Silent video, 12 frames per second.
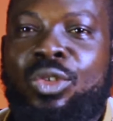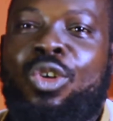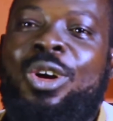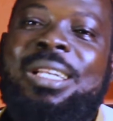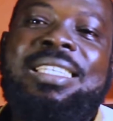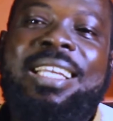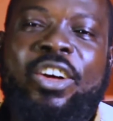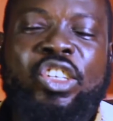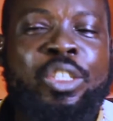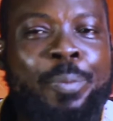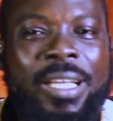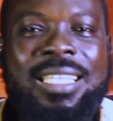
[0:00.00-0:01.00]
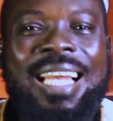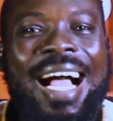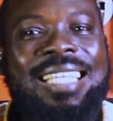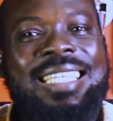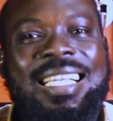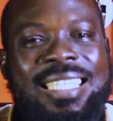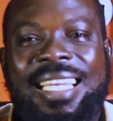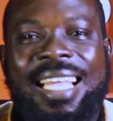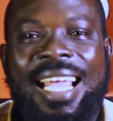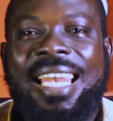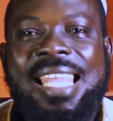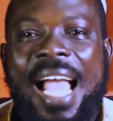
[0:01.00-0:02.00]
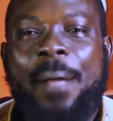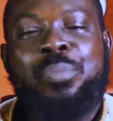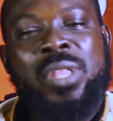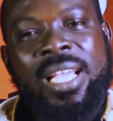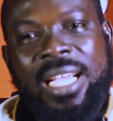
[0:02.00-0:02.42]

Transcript: So constipation, as I said earlier,